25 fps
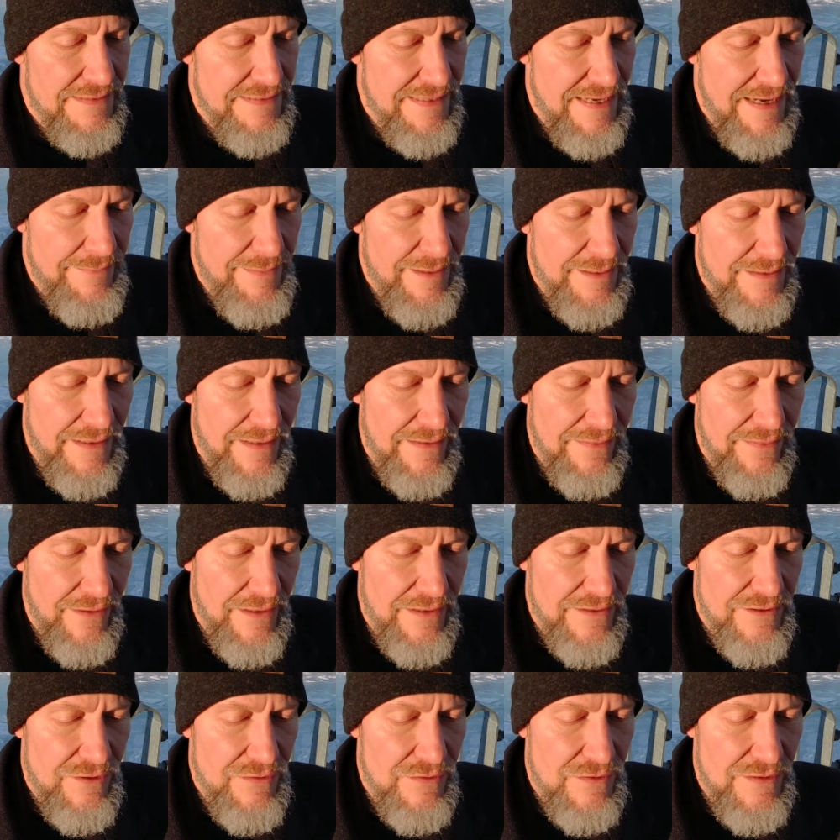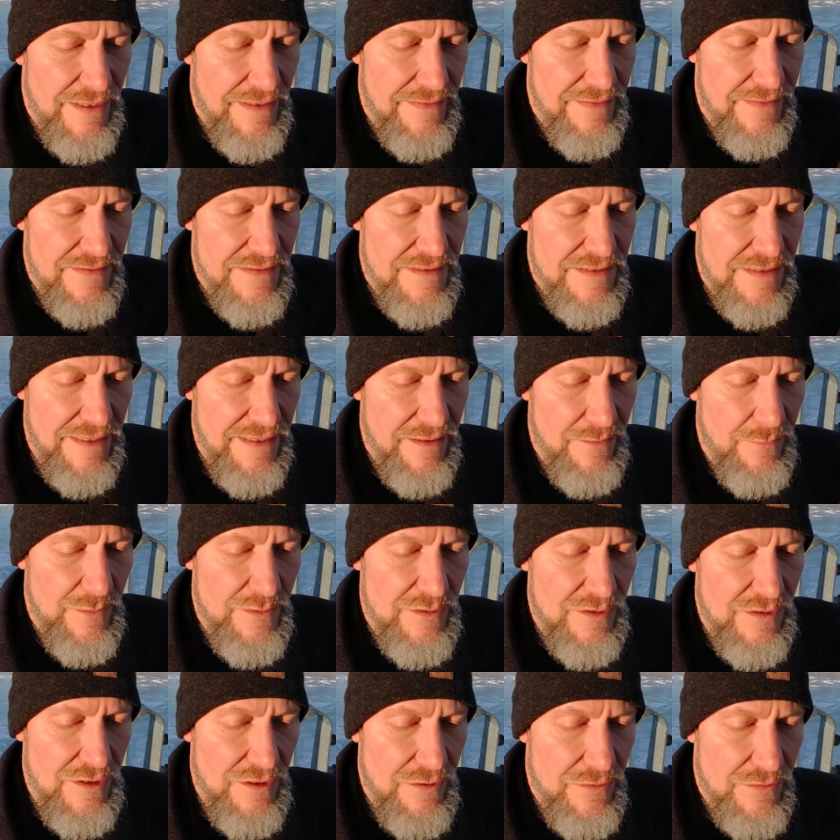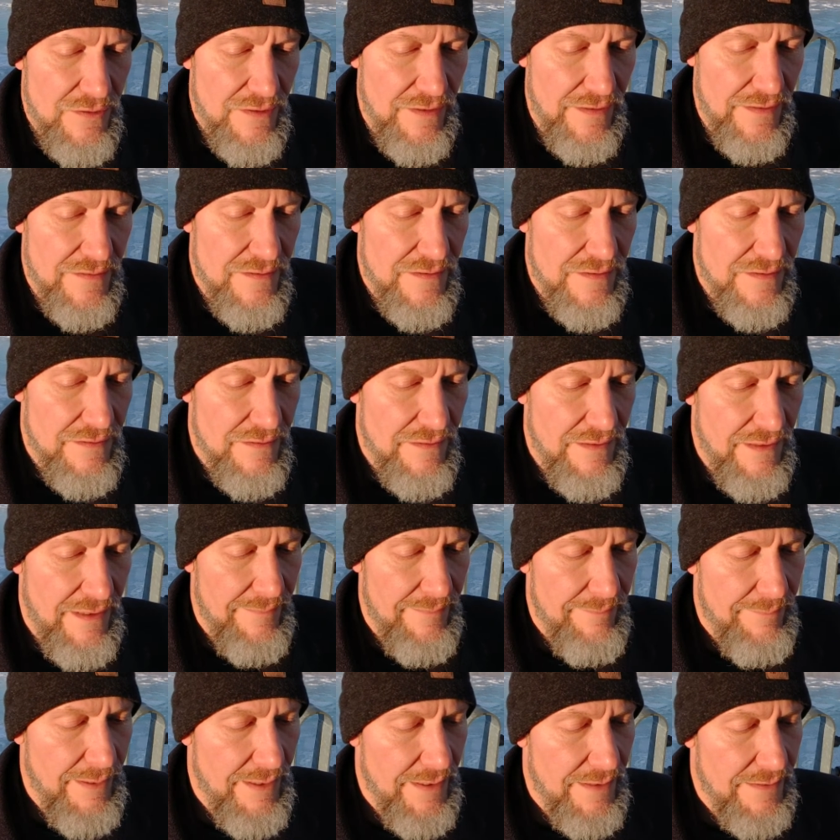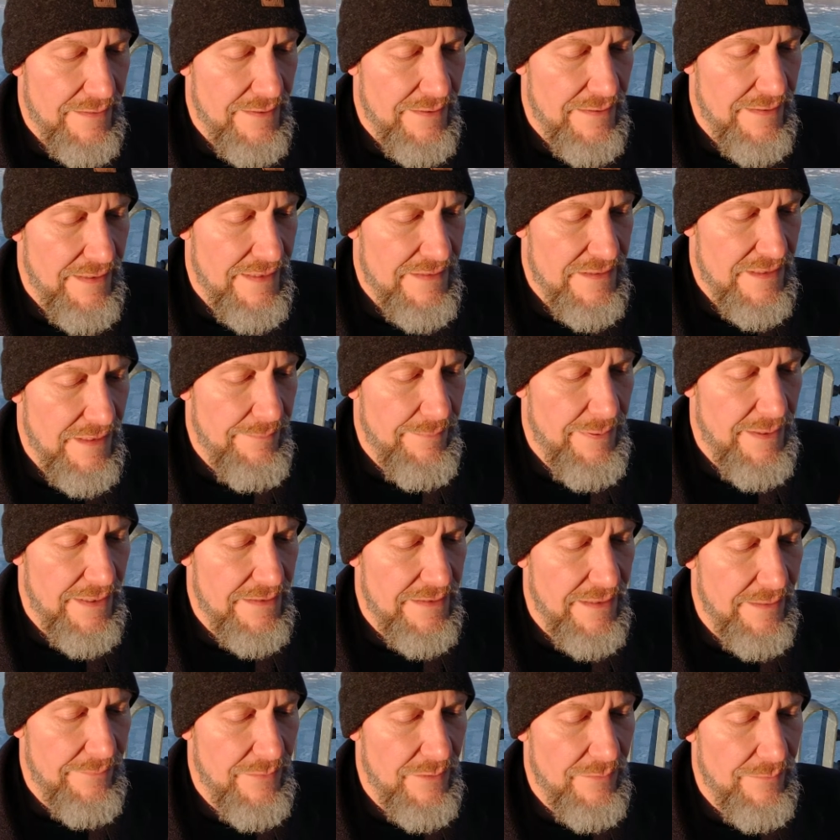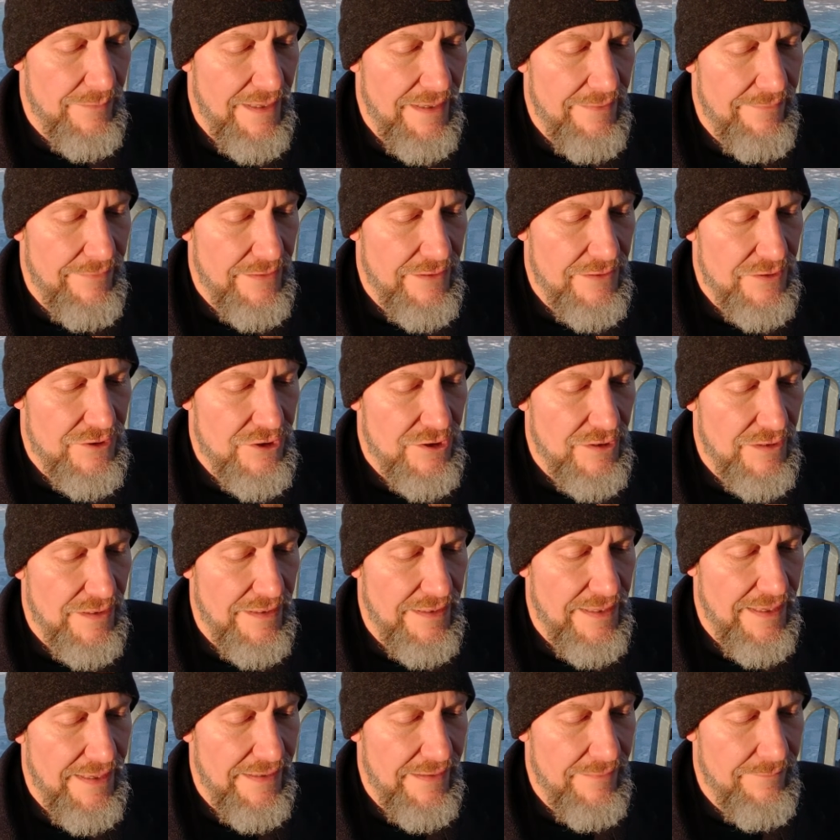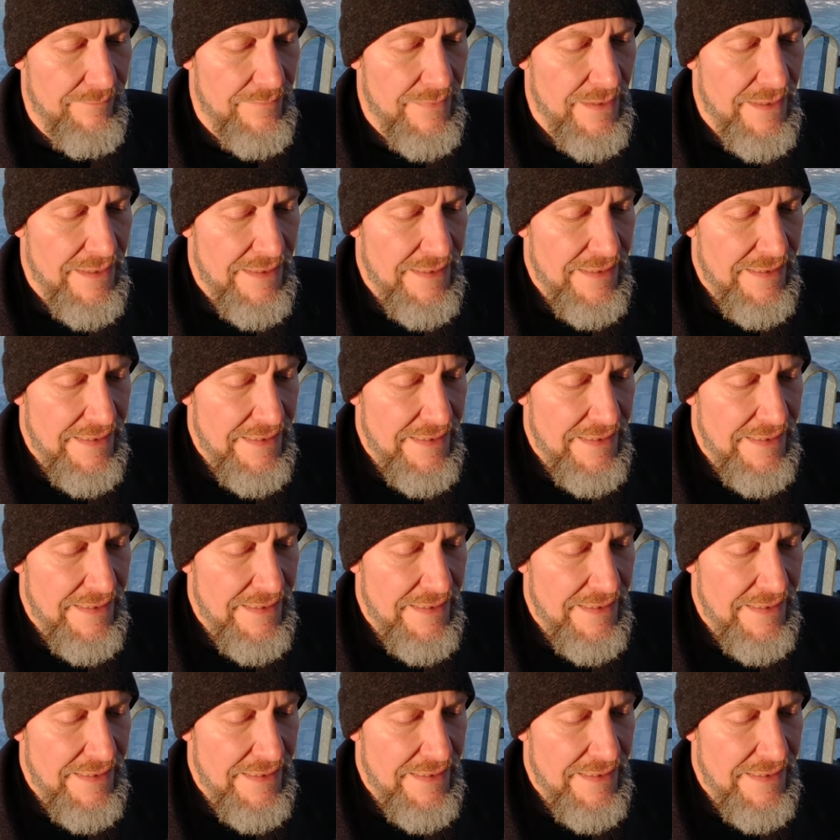Damn it, I thought you said this thing was useless, I barked as I picked up the raven and shook it at him.